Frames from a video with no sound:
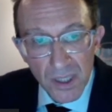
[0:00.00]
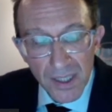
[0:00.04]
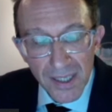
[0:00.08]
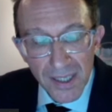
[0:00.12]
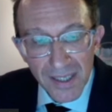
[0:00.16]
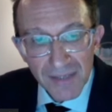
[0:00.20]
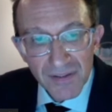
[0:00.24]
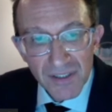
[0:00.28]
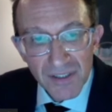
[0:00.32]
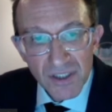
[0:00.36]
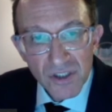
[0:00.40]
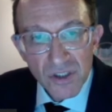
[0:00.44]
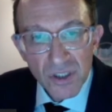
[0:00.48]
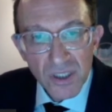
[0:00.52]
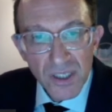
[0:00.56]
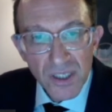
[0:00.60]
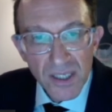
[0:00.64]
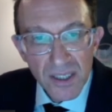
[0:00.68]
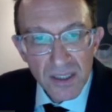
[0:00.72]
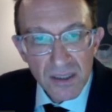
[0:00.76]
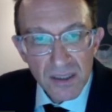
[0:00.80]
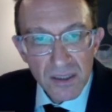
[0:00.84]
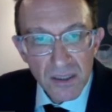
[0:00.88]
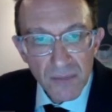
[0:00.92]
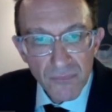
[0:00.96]
And these
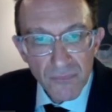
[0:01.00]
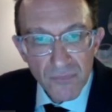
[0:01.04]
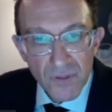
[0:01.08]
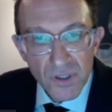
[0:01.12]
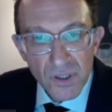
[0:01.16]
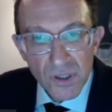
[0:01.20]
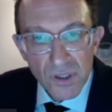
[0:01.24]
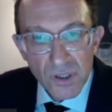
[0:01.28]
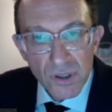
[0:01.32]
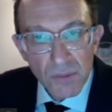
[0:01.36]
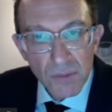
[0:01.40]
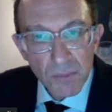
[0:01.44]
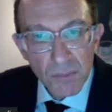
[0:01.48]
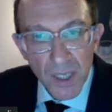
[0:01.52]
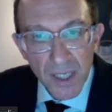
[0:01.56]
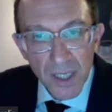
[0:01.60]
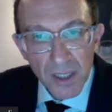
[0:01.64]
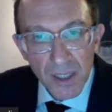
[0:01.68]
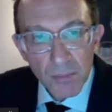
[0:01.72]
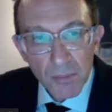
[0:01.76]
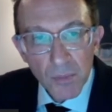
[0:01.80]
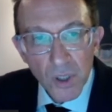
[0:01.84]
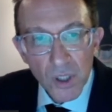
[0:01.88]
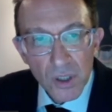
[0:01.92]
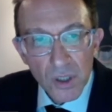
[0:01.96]
genetic differences in
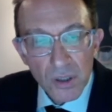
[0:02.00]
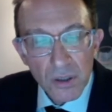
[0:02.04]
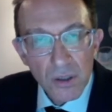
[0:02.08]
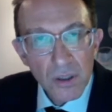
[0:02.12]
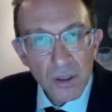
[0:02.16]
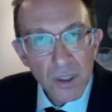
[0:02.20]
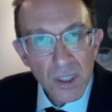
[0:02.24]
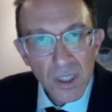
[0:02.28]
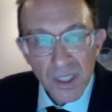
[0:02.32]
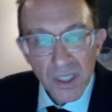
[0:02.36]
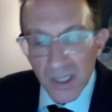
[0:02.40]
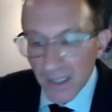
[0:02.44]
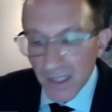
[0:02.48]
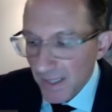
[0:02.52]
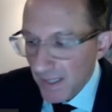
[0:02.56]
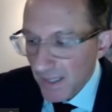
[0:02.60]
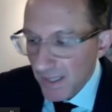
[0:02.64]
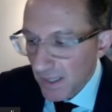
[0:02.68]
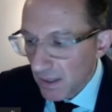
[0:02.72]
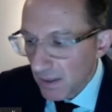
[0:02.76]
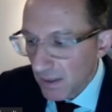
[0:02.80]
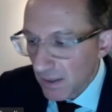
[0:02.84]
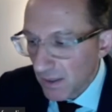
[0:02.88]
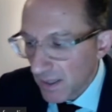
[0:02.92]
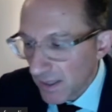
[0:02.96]
biomarker,
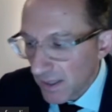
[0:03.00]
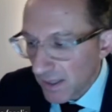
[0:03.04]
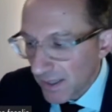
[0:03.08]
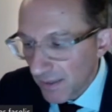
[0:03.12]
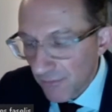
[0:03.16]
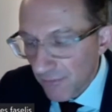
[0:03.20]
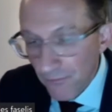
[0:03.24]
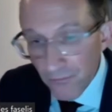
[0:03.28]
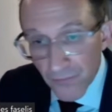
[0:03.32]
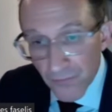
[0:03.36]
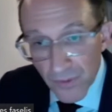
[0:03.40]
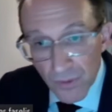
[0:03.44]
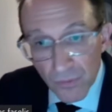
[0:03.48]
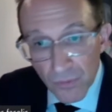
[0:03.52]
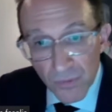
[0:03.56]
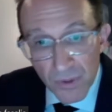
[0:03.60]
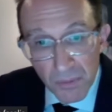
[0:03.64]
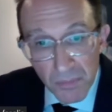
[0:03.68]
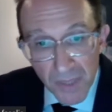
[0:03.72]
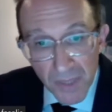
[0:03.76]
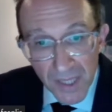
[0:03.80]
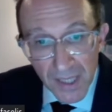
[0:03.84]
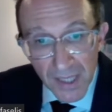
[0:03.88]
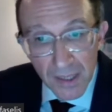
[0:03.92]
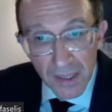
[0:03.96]
if
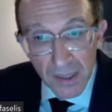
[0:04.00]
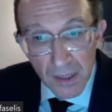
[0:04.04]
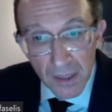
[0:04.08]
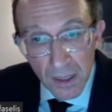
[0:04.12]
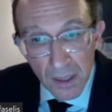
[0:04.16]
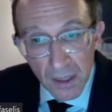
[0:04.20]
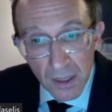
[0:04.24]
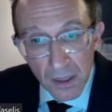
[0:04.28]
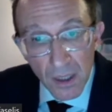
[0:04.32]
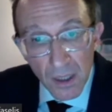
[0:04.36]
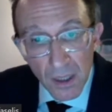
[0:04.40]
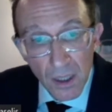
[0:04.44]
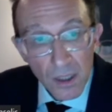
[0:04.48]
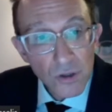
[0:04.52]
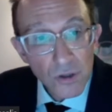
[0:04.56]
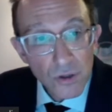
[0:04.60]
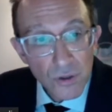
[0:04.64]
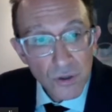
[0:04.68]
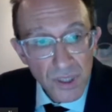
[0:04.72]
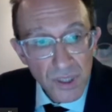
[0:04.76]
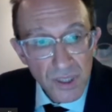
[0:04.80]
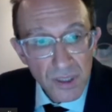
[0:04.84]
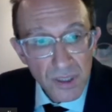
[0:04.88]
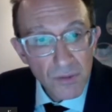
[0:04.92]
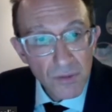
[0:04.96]
remain
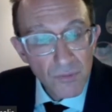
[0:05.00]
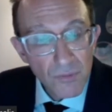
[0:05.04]
untreated,